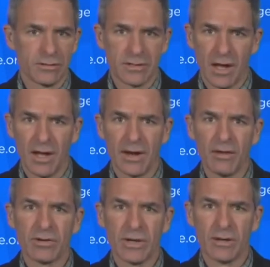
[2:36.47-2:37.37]
good God,
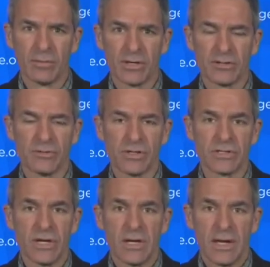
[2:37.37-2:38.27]
how can right. anybody do this?